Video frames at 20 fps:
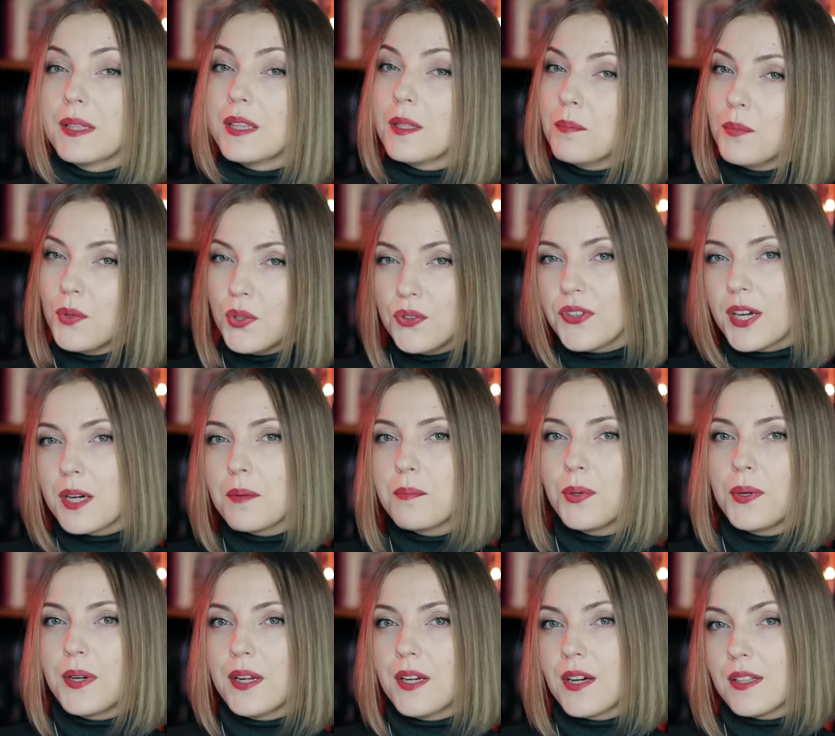But the movie I'm
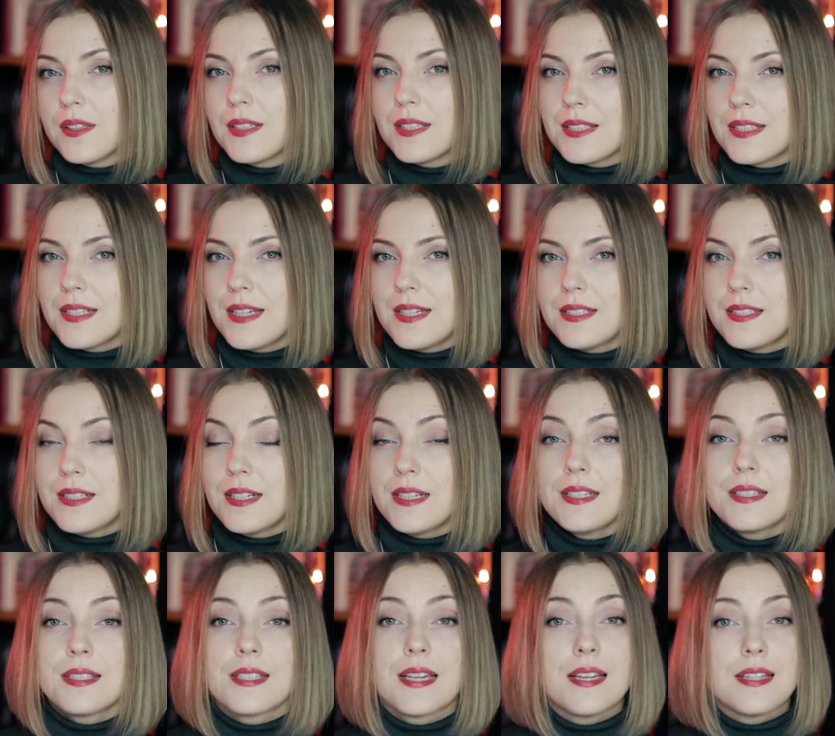putting on this list
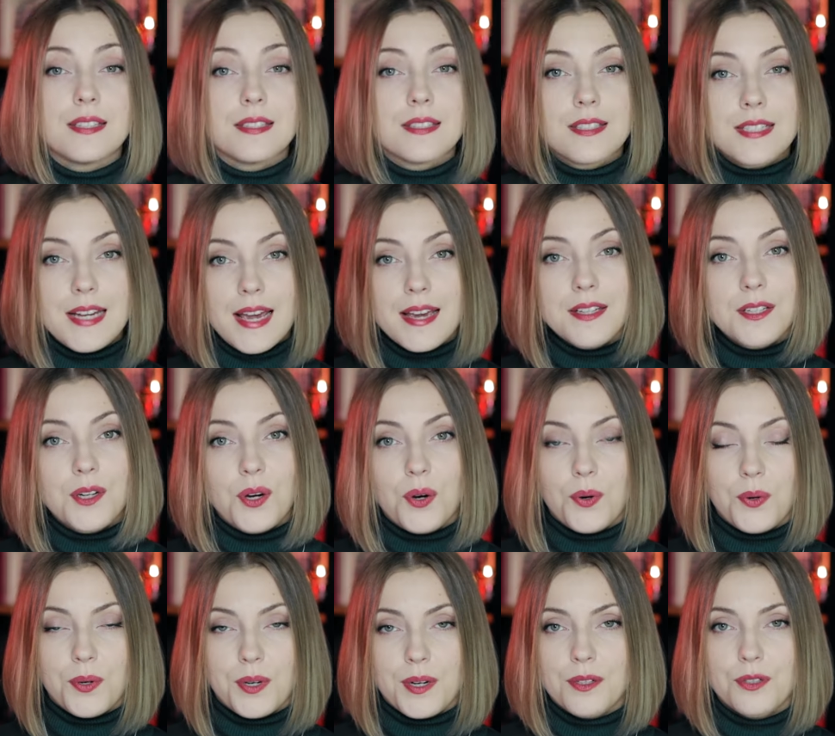is his techno
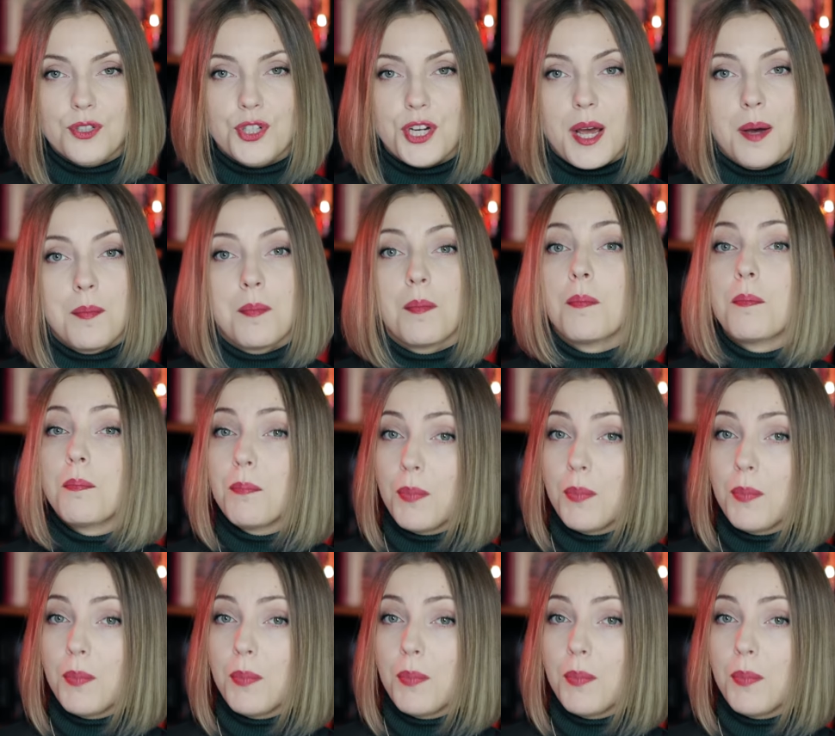horror gem,